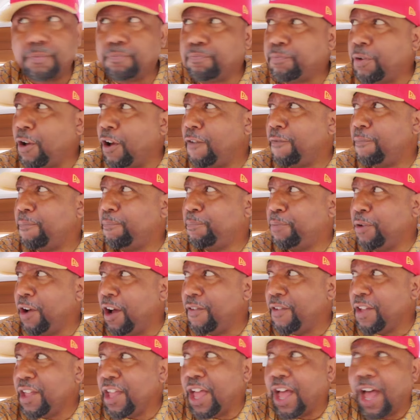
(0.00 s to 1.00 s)
Puff,
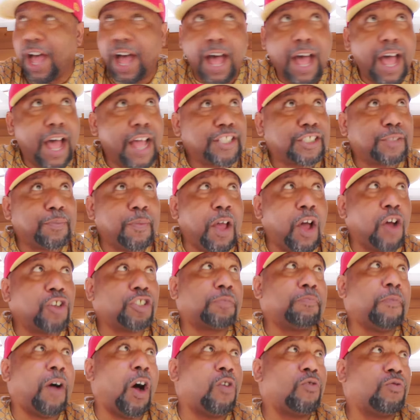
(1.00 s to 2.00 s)
puff, I smell
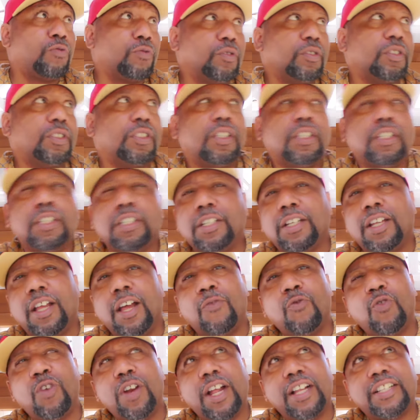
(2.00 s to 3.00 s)
smoke.
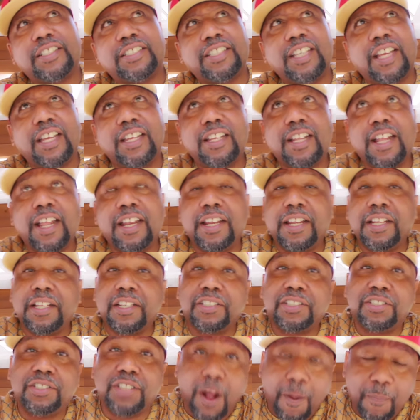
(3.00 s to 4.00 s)
When I tell you that
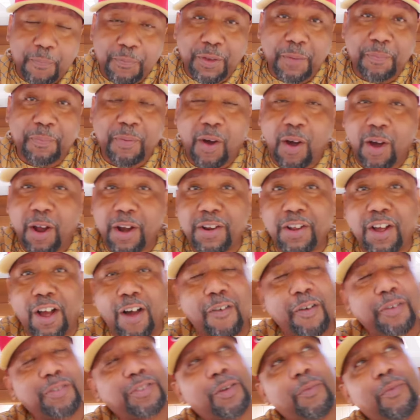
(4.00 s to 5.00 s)
nigga jumped the party
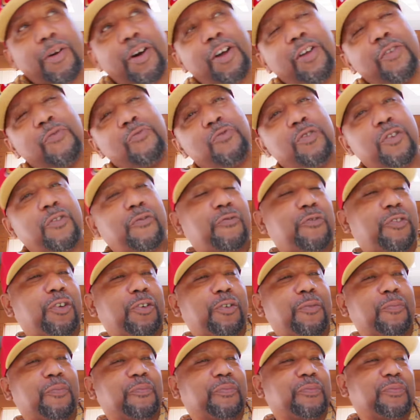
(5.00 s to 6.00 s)
off, I'm talking about it went
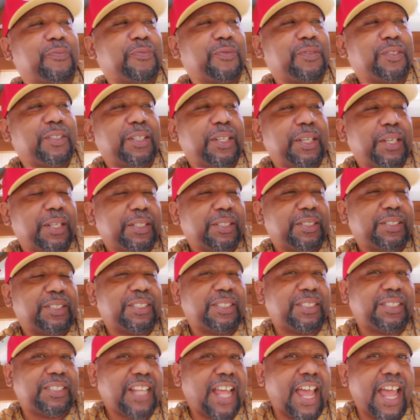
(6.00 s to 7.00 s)
from
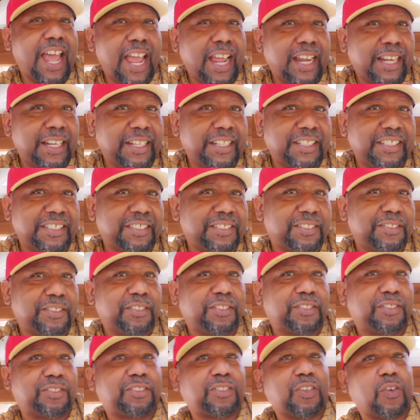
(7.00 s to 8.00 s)
stagnant
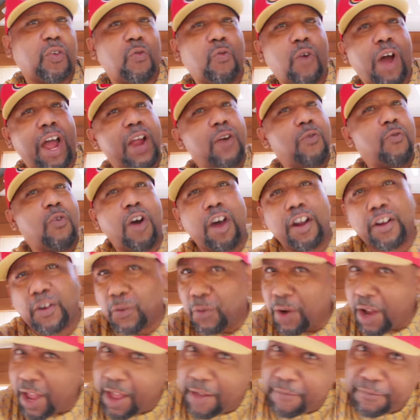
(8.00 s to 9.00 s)
to whitewater
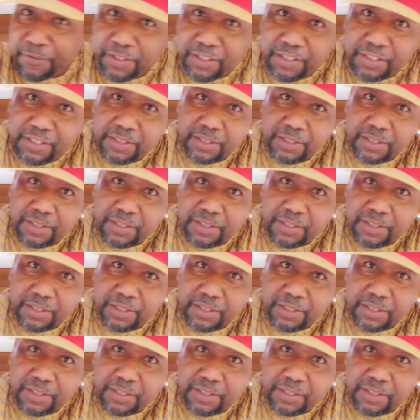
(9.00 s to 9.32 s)
rafting.